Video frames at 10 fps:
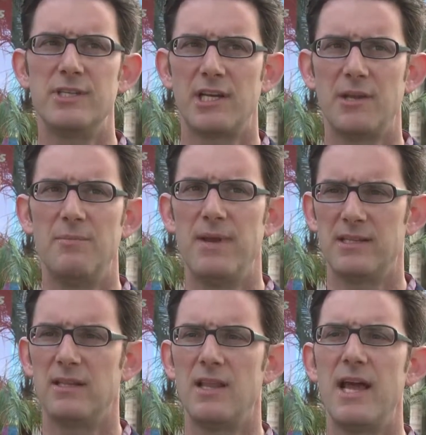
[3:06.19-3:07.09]
commit
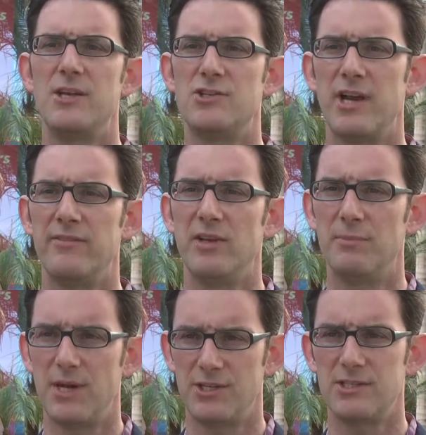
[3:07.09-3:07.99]
the lion's share of their
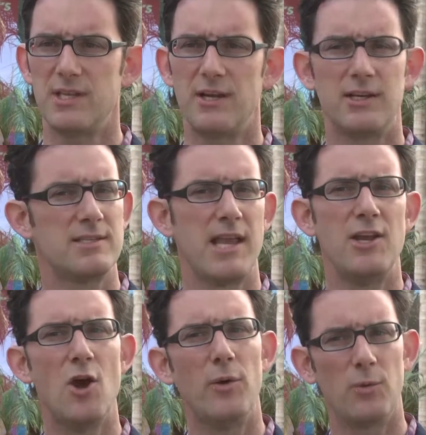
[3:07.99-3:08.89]
budgets there, because they
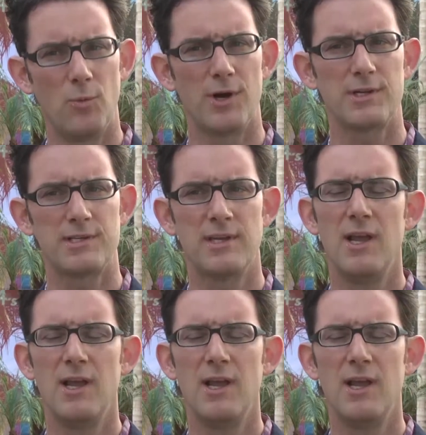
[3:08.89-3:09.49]
know it works.